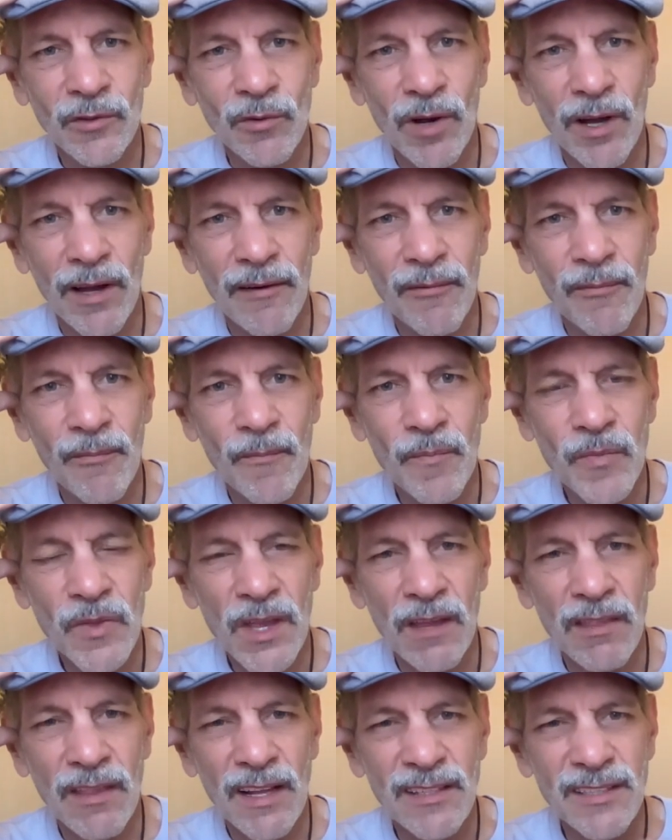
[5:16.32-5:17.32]
right?
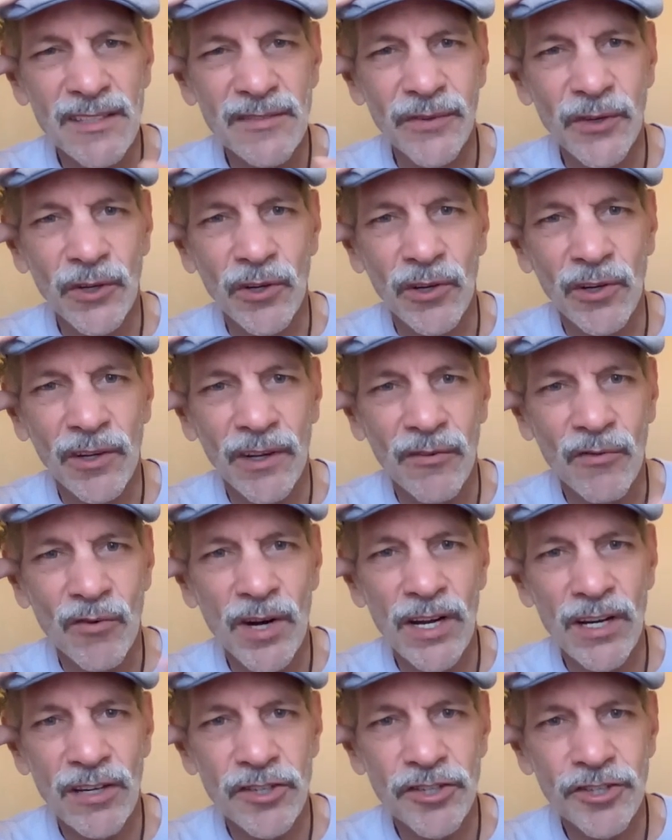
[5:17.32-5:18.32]
And that's full and
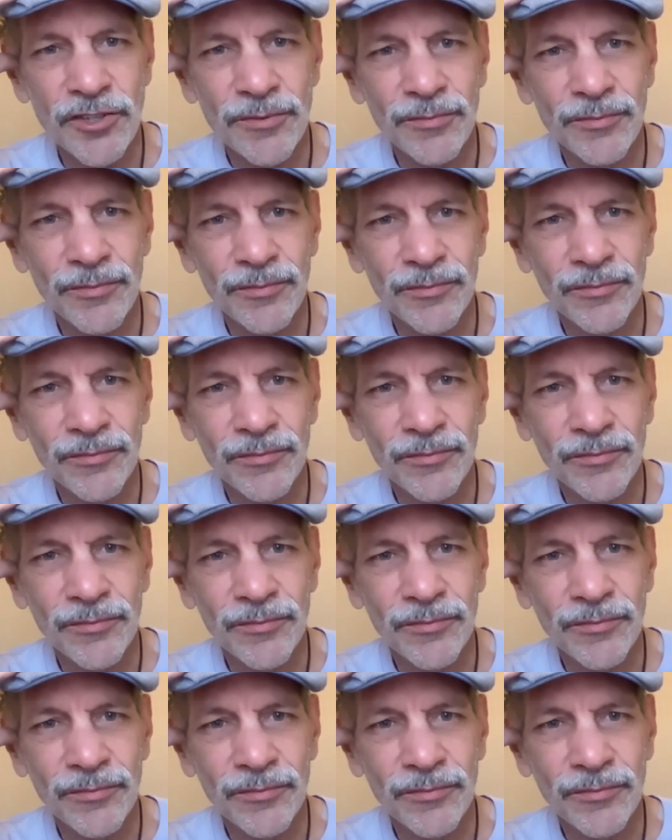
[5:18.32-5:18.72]
rich.